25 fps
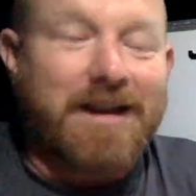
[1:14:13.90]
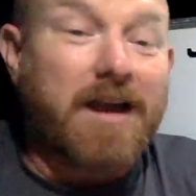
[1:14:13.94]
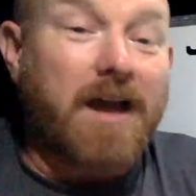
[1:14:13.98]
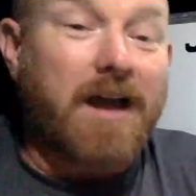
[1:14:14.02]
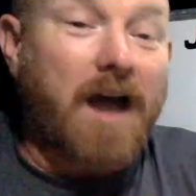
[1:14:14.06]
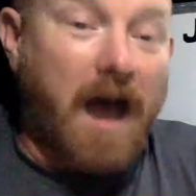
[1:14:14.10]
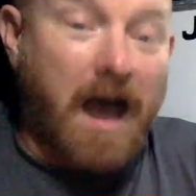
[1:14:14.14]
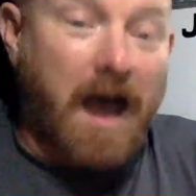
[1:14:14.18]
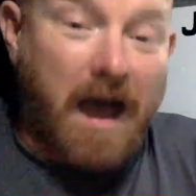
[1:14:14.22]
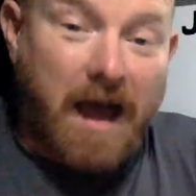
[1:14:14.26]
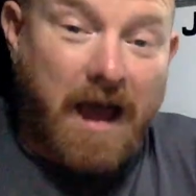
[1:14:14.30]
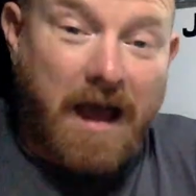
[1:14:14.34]

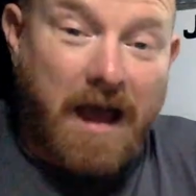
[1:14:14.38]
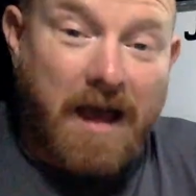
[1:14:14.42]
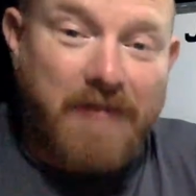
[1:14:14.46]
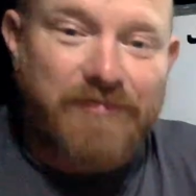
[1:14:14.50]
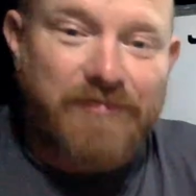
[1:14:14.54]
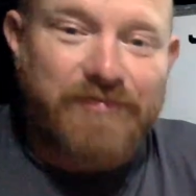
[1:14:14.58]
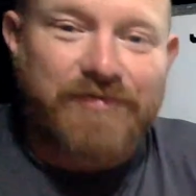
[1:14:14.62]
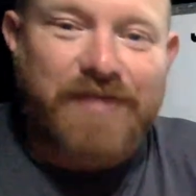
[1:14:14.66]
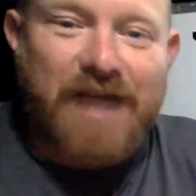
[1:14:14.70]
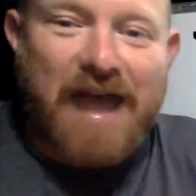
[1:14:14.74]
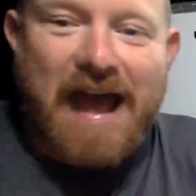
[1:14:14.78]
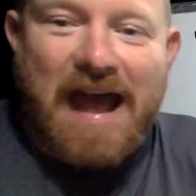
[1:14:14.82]

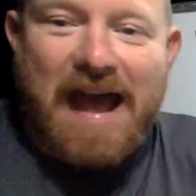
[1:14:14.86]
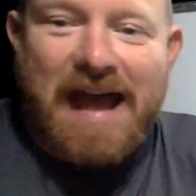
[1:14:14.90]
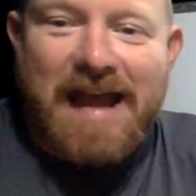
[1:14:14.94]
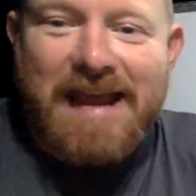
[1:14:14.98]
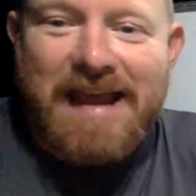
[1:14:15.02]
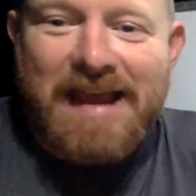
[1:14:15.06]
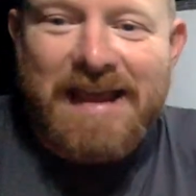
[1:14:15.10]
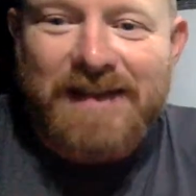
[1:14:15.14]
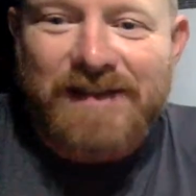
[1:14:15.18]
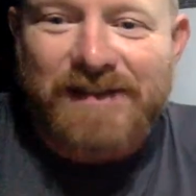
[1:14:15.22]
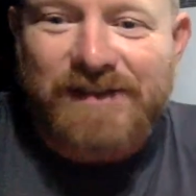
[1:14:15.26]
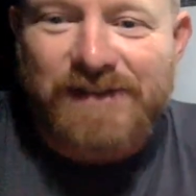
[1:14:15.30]
that
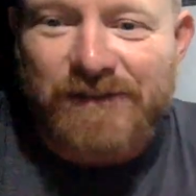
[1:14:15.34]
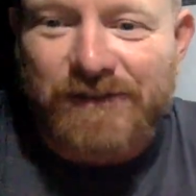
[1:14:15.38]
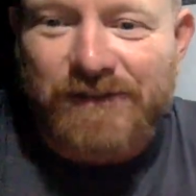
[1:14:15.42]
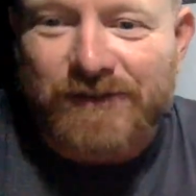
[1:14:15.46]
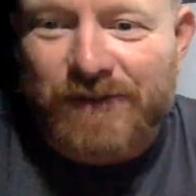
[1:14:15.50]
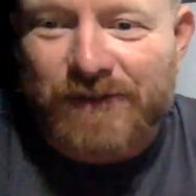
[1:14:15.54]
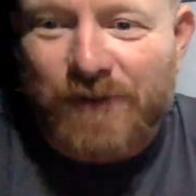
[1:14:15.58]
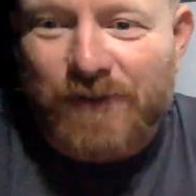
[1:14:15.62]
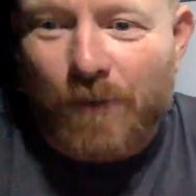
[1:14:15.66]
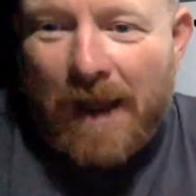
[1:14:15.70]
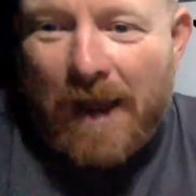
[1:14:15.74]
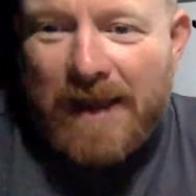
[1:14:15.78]
is
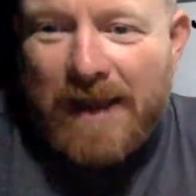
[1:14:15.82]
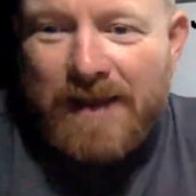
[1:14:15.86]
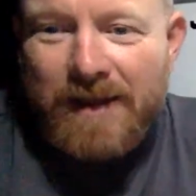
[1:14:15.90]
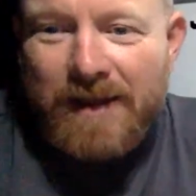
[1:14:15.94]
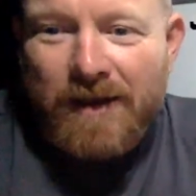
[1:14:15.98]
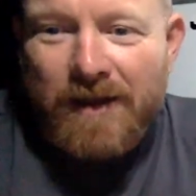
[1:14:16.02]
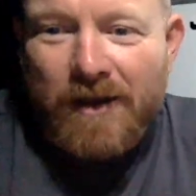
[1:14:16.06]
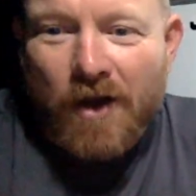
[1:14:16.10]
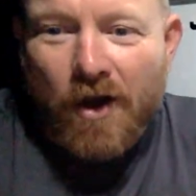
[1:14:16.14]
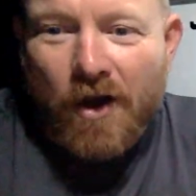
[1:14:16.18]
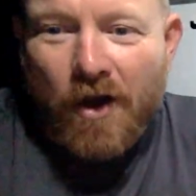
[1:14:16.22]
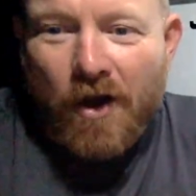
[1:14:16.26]
the way.
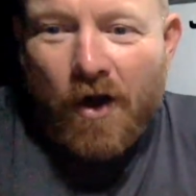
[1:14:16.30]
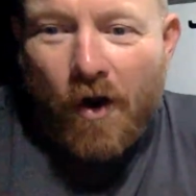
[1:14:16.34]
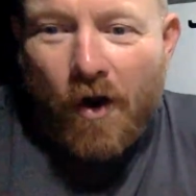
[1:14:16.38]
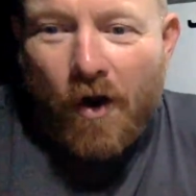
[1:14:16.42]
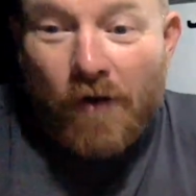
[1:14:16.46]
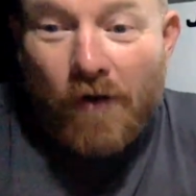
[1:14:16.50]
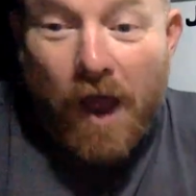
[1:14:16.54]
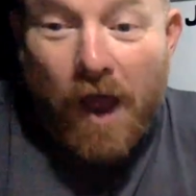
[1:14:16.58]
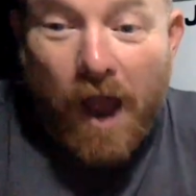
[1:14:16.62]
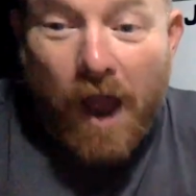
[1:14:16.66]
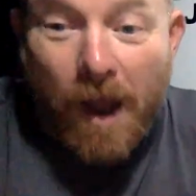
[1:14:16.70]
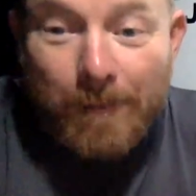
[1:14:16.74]
All
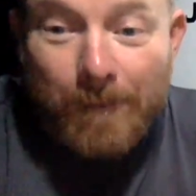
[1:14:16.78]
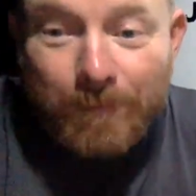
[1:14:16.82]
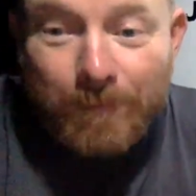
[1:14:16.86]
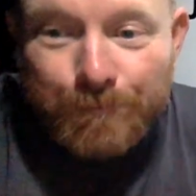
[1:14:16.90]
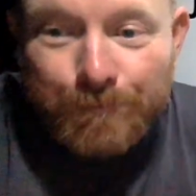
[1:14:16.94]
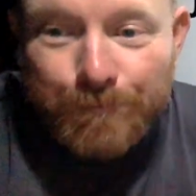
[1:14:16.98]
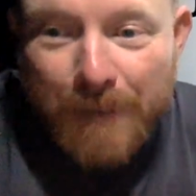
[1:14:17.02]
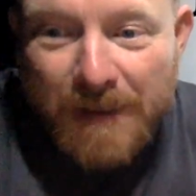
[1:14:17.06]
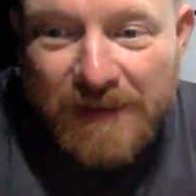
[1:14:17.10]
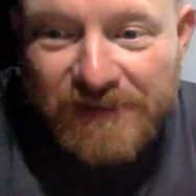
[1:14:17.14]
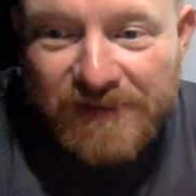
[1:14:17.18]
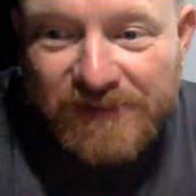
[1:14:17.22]
right.
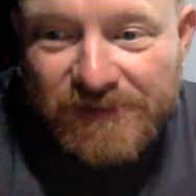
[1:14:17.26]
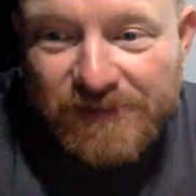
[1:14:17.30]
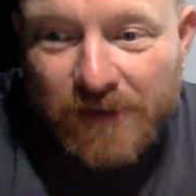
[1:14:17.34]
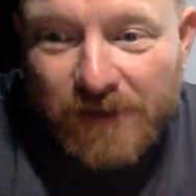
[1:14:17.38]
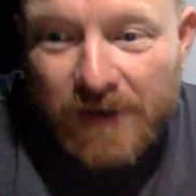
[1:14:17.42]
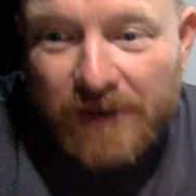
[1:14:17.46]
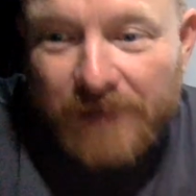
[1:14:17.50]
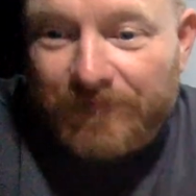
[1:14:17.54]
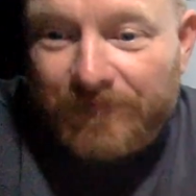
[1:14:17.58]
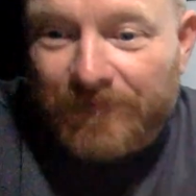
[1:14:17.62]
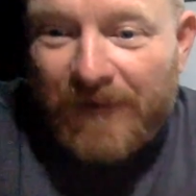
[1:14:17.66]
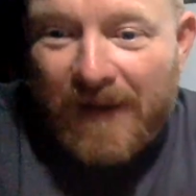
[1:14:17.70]

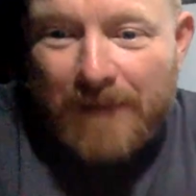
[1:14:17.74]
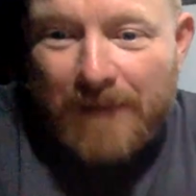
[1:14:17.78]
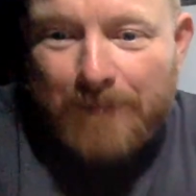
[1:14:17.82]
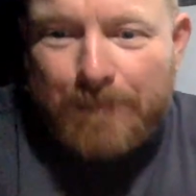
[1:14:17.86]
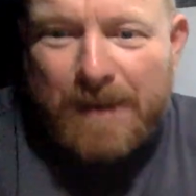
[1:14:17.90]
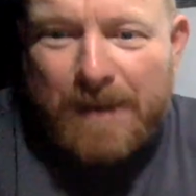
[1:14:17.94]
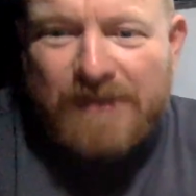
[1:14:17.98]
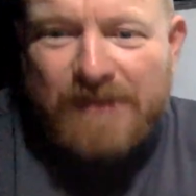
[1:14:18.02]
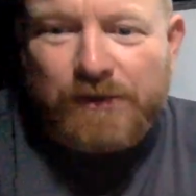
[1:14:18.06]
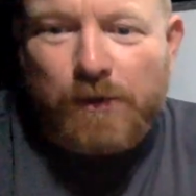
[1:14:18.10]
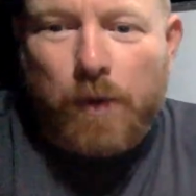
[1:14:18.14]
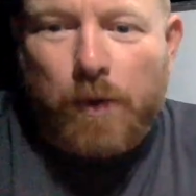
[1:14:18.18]

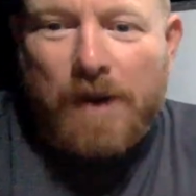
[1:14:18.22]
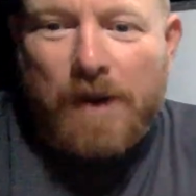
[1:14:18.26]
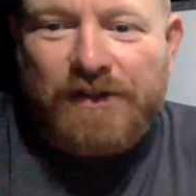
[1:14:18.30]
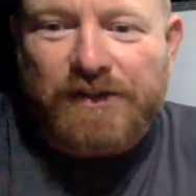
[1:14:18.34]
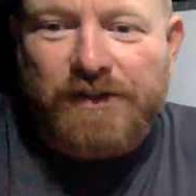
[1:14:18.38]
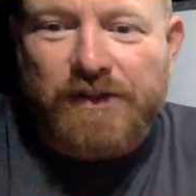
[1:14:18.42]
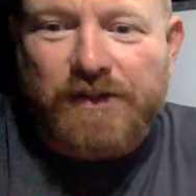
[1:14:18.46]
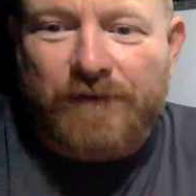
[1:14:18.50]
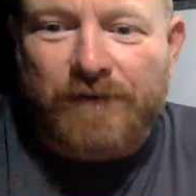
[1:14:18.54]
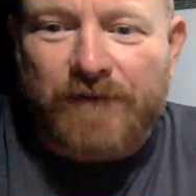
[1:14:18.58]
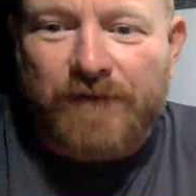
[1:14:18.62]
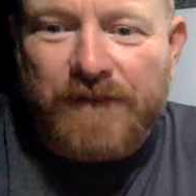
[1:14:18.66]
Best
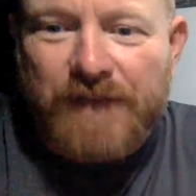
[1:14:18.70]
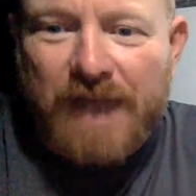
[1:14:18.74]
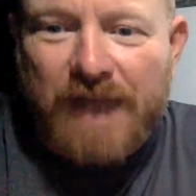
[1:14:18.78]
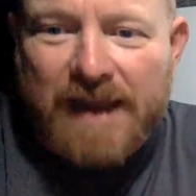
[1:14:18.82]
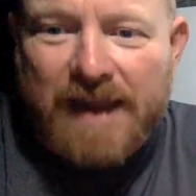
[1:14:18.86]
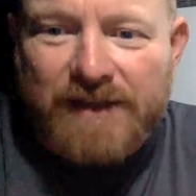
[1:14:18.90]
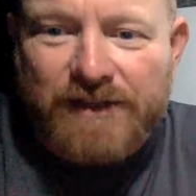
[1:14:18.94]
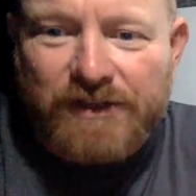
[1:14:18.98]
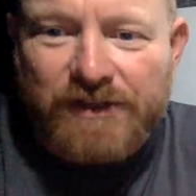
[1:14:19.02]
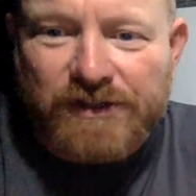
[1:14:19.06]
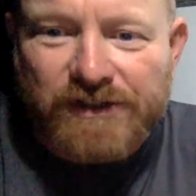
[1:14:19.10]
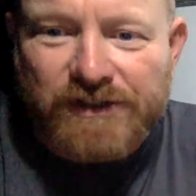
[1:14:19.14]
question of the
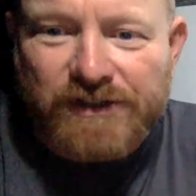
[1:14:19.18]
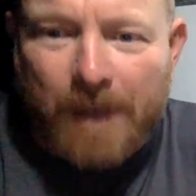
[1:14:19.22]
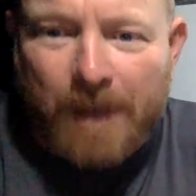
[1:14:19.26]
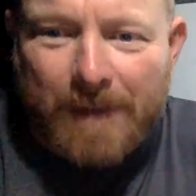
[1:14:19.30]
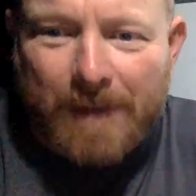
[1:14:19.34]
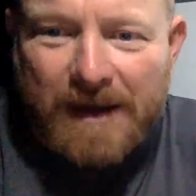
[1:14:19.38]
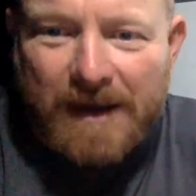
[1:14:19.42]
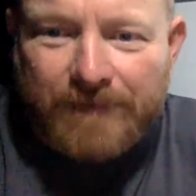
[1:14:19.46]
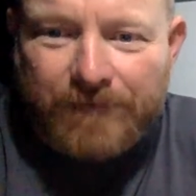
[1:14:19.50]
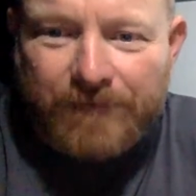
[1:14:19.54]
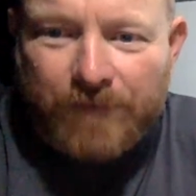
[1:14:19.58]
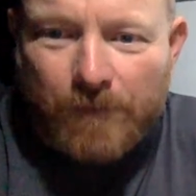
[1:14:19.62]
day just come
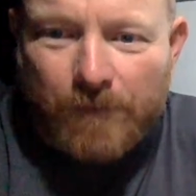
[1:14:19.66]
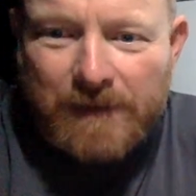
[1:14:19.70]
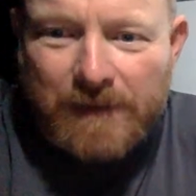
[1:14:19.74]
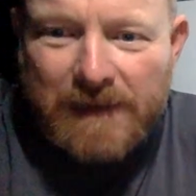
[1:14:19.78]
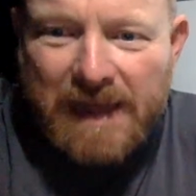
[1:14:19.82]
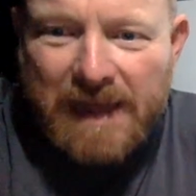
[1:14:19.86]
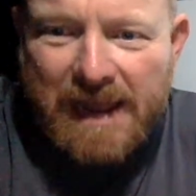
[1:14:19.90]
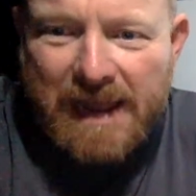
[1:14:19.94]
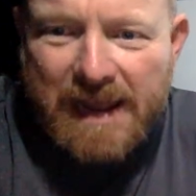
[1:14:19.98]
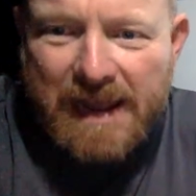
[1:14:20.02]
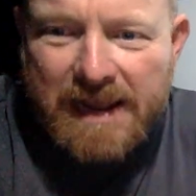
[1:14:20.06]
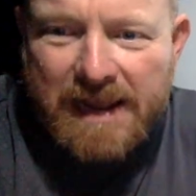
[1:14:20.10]
in from
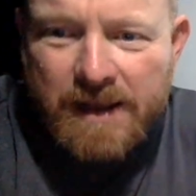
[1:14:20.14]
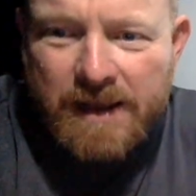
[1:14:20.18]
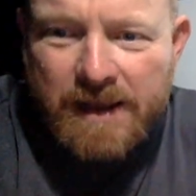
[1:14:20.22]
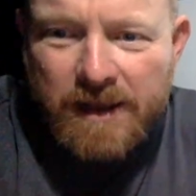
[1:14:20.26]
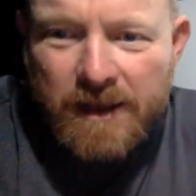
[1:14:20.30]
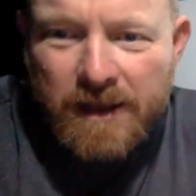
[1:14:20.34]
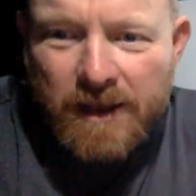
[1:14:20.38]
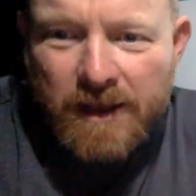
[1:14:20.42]
Lee.